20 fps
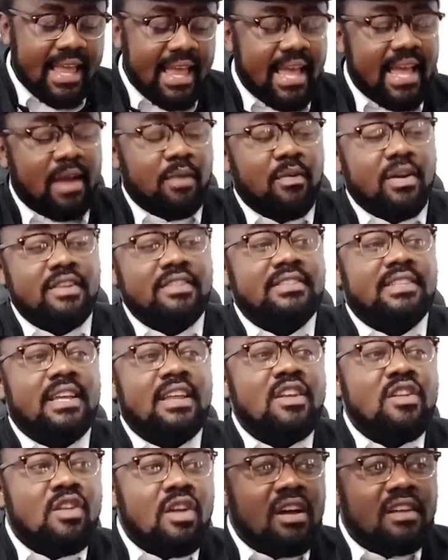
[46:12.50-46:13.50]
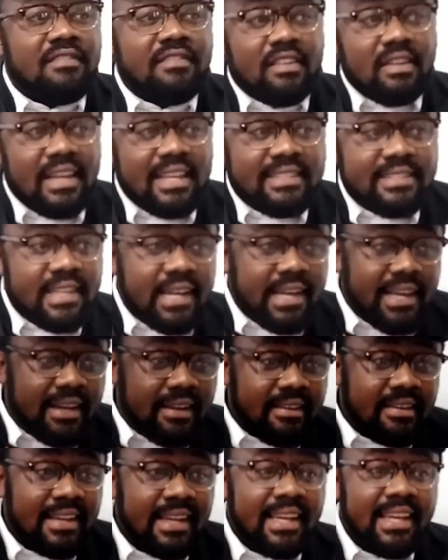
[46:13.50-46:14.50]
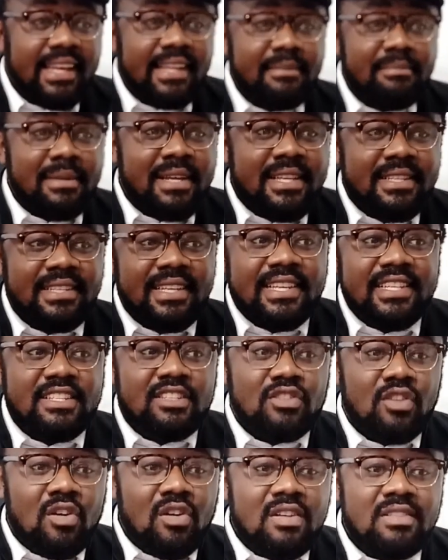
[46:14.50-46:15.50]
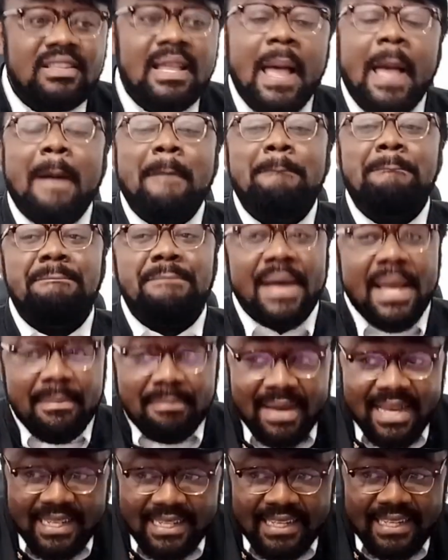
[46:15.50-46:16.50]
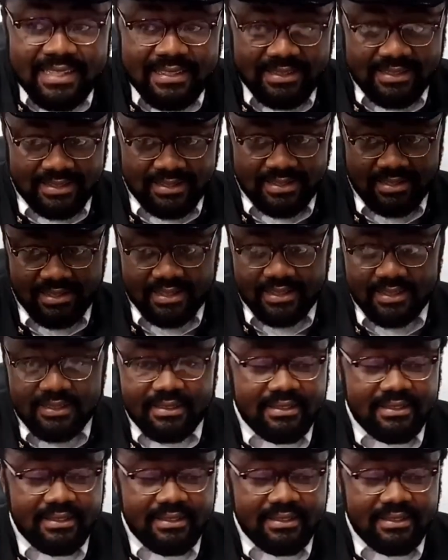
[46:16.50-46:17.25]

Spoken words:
And when you say non-volatile, it means it stores permanently.